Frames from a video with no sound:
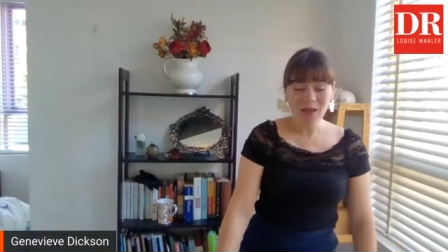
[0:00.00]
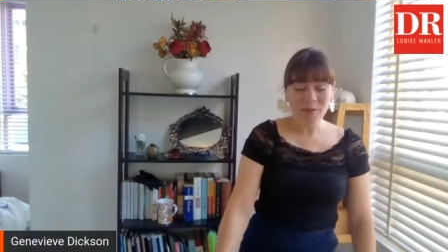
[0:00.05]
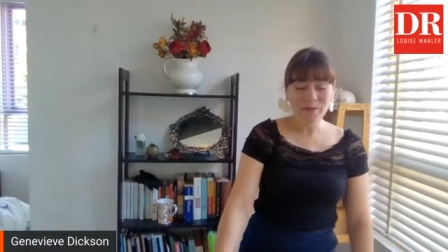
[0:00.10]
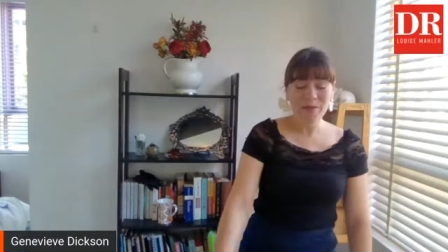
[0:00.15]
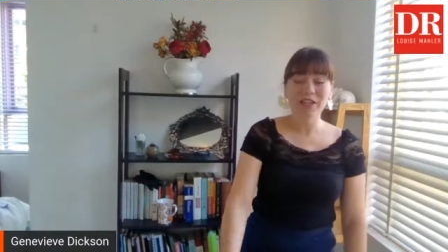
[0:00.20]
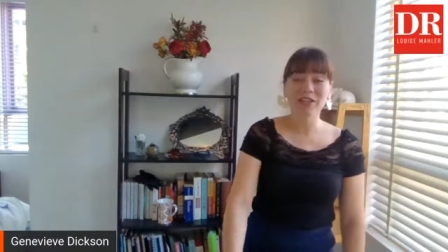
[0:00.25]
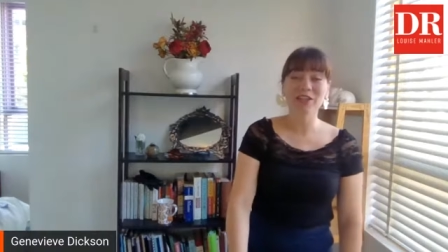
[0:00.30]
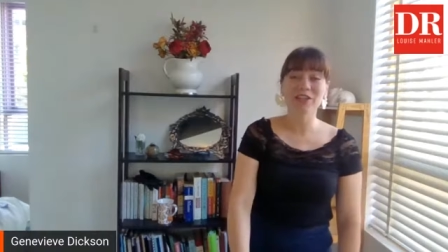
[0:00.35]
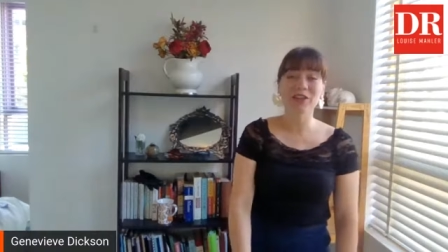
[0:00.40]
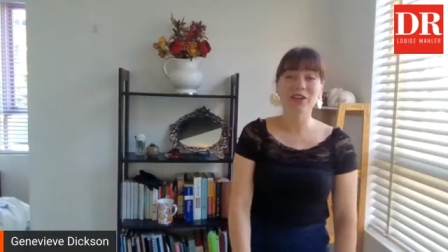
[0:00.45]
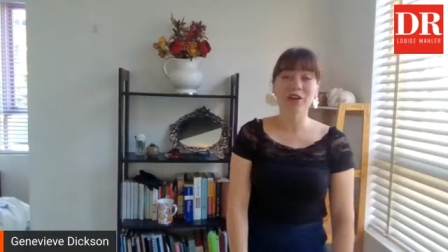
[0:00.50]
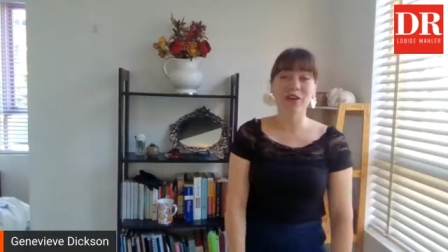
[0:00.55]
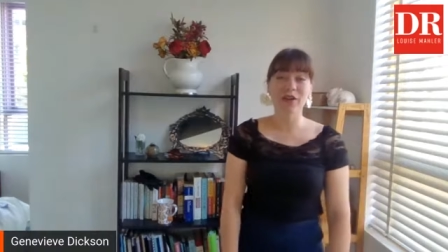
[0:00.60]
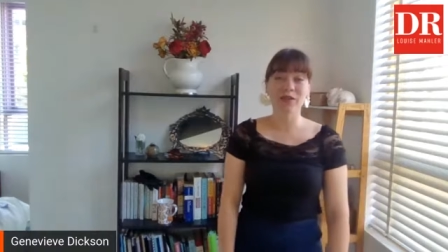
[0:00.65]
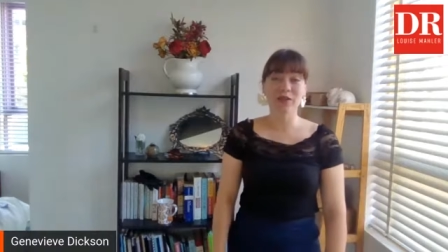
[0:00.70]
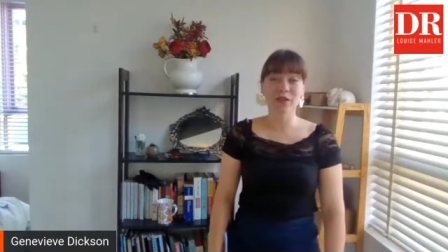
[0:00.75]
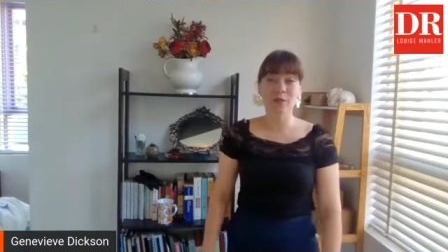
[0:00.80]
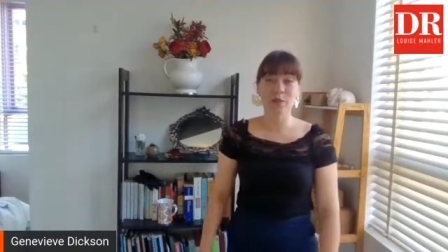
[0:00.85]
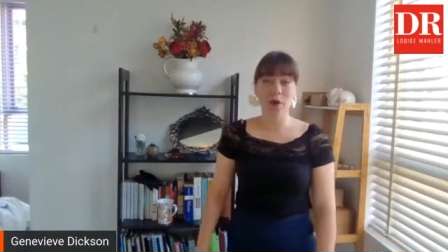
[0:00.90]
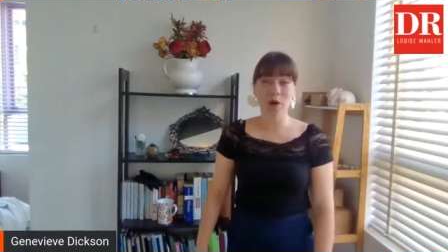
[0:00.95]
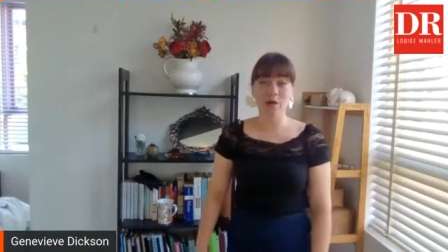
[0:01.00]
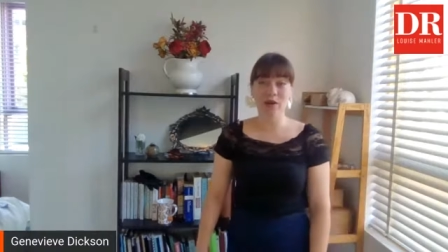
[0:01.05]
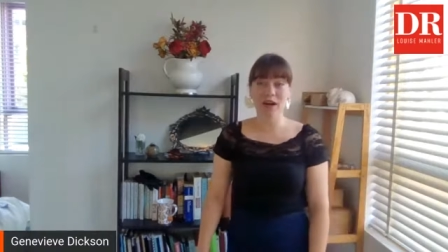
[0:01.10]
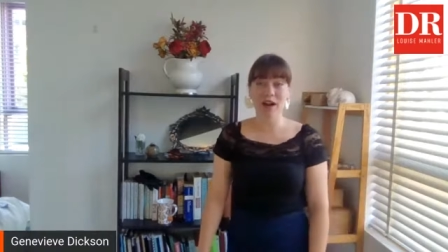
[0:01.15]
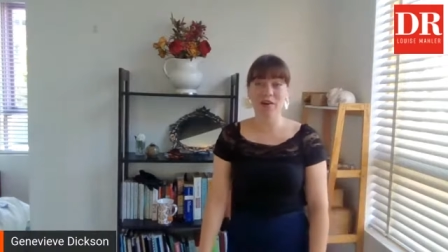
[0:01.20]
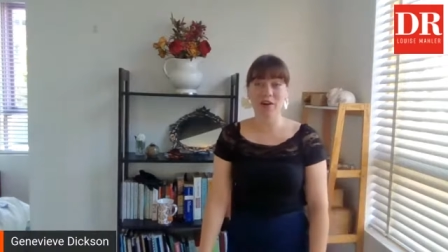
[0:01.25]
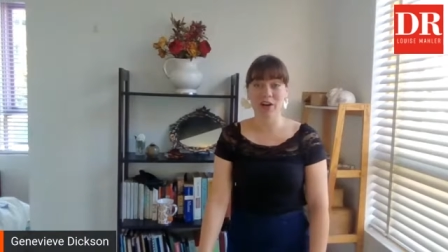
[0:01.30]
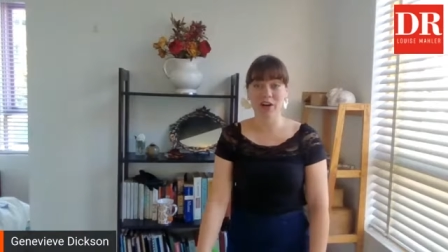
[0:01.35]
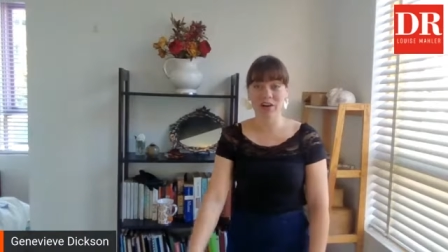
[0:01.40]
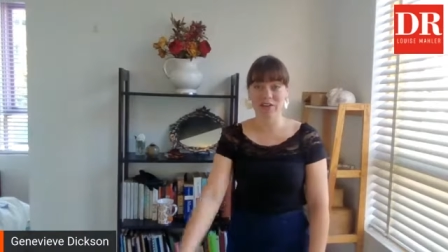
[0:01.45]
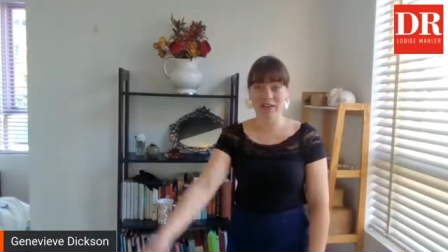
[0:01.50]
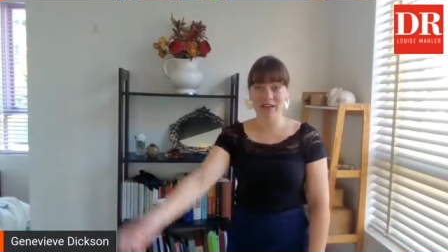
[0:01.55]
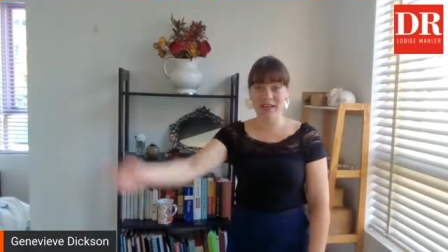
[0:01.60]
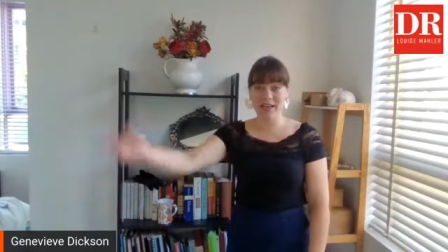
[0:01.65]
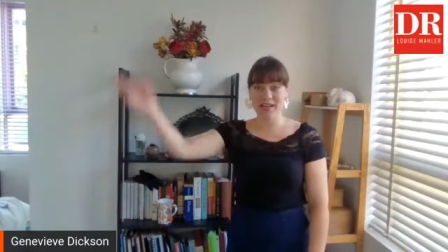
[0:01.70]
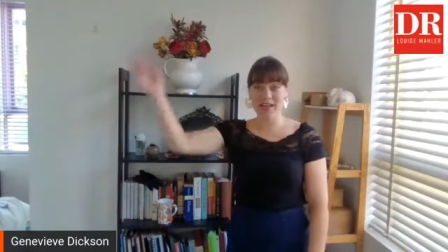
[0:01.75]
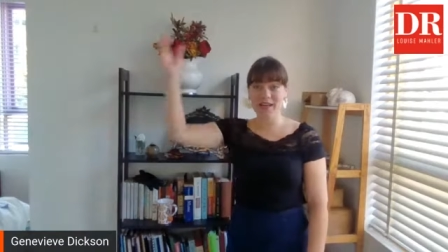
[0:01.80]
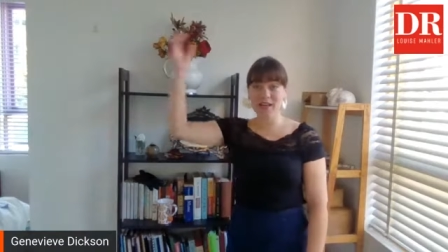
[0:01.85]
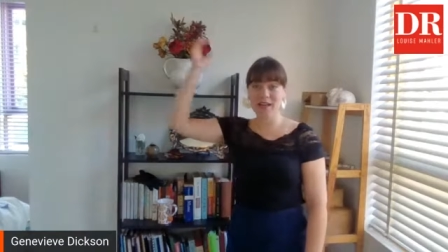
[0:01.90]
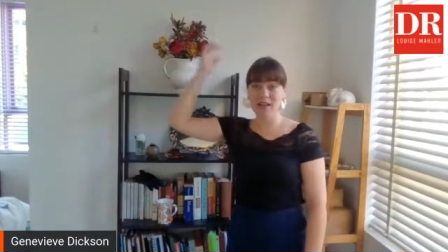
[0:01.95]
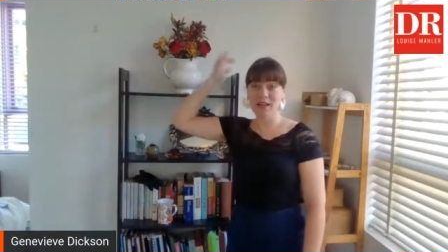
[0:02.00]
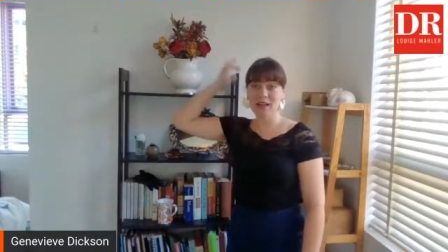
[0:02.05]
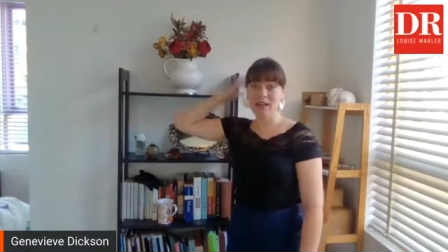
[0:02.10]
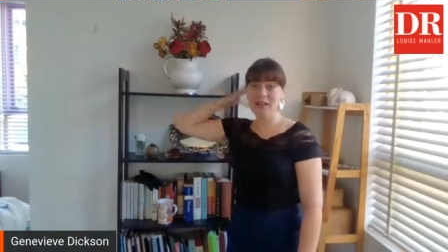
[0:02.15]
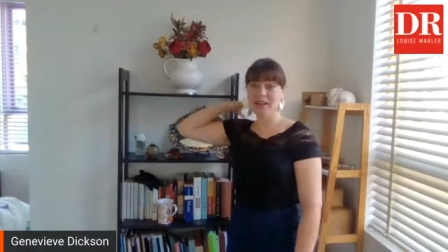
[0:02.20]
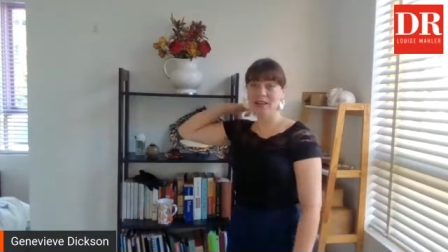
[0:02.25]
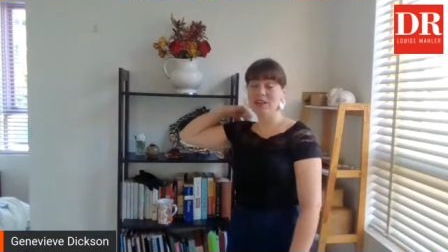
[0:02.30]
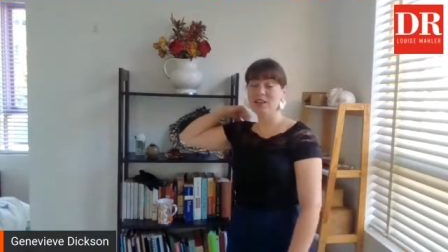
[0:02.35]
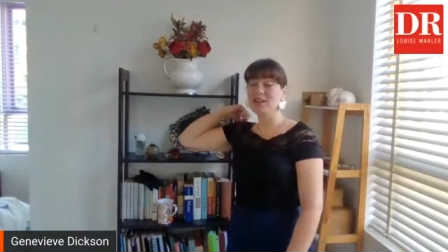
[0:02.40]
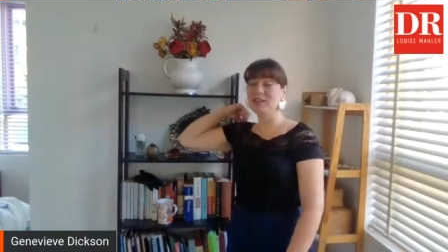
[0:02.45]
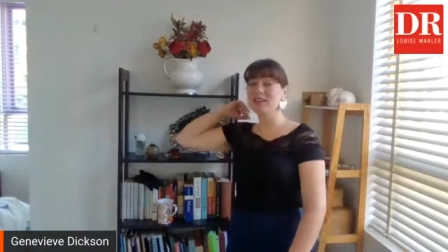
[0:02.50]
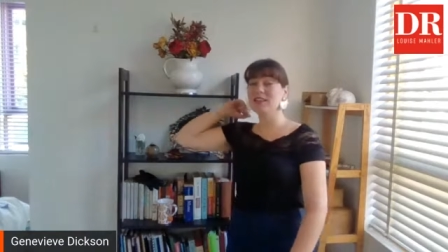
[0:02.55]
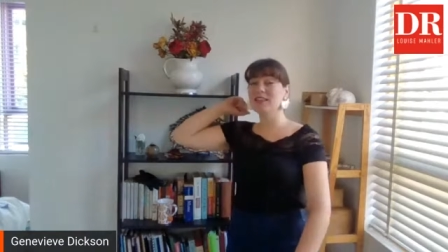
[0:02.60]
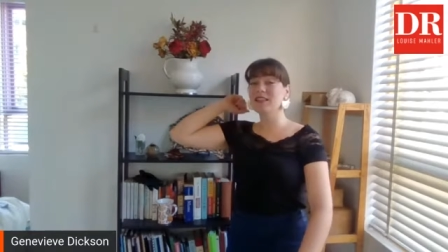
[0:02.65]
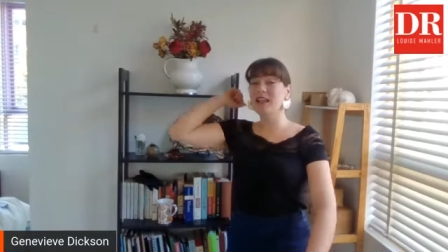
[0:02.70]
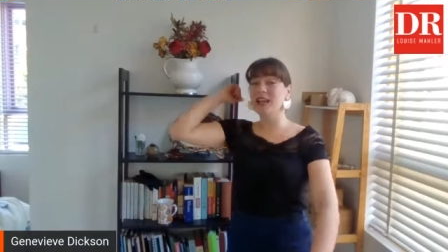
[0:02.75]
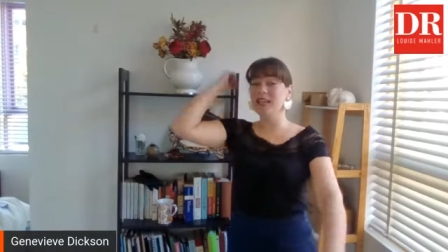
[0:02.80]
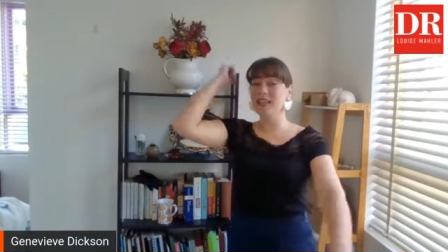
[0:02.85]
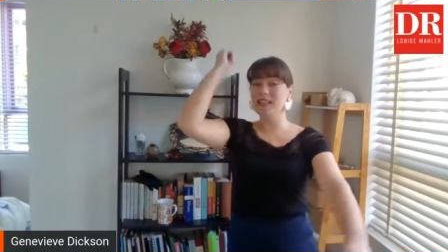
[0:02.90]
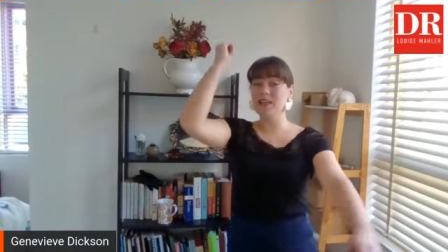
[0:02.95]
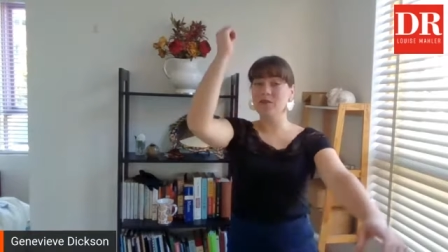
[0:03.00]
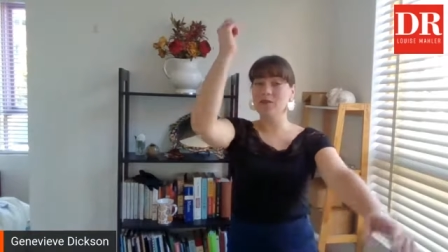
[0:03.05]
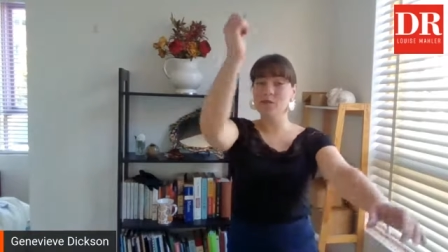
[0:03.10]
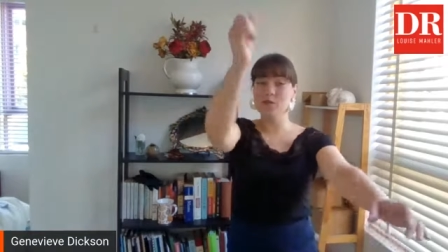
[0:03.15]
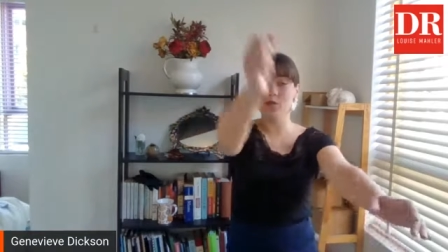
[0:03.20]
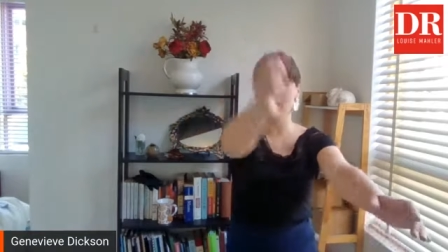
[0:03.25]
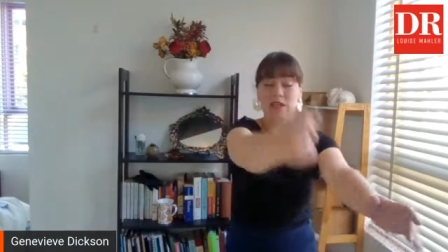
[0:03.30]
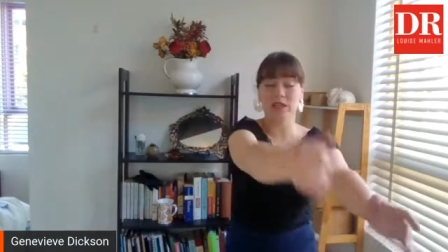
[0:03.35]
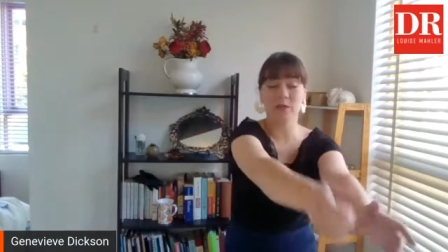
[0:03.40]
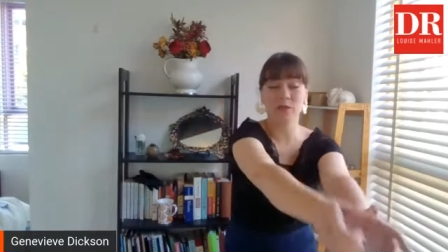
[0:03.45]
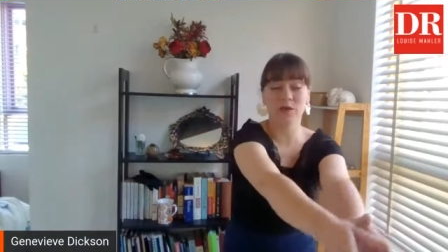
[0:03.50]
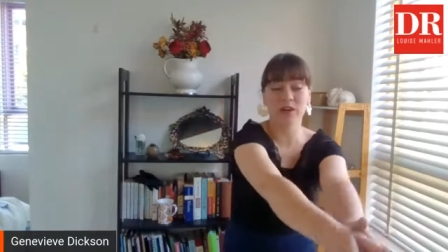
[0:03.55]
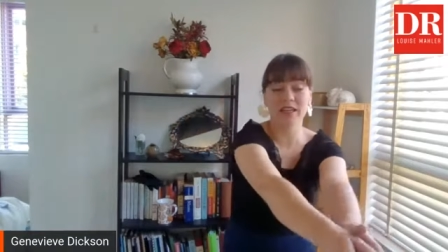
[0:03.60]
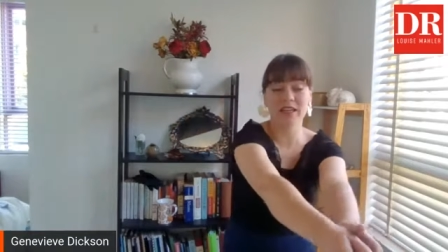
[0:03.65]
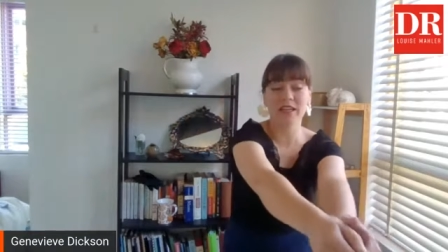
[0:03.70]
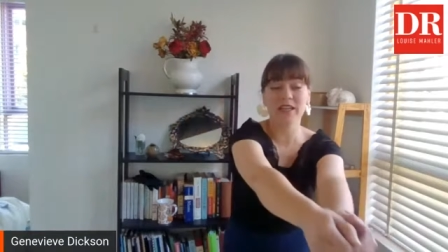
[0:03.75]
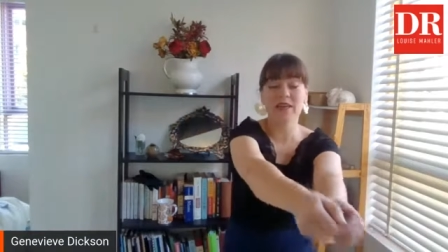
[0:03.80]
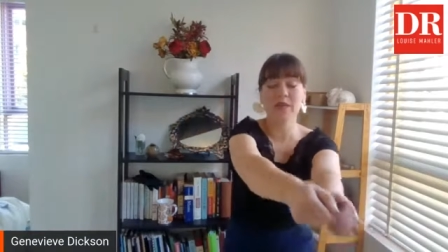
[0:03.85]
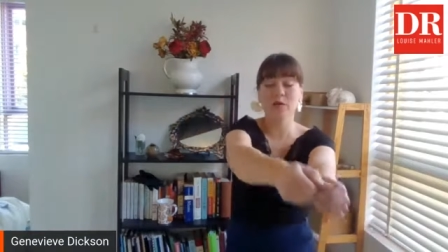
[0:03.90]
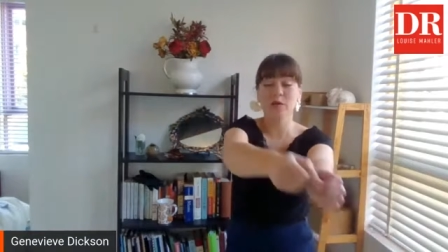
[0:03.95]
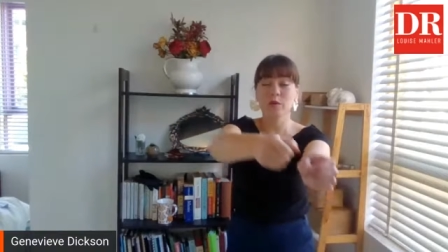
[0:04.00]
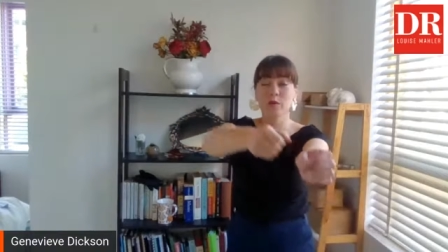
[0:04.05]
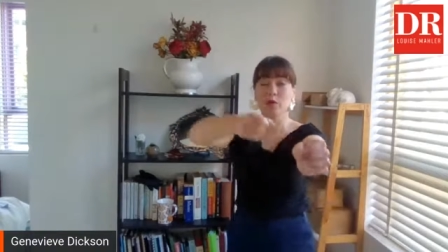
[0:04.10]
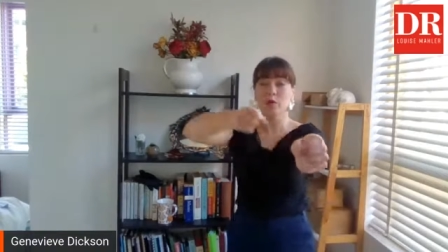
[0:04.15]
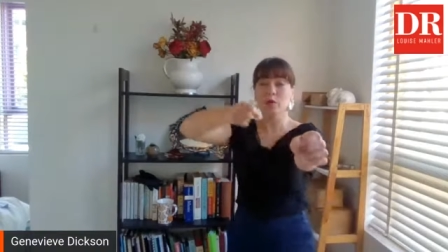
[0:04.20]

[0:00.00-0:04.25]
imagine you're going with a bow and arrow. You ready? So it's a slightly different breath. Breathe in.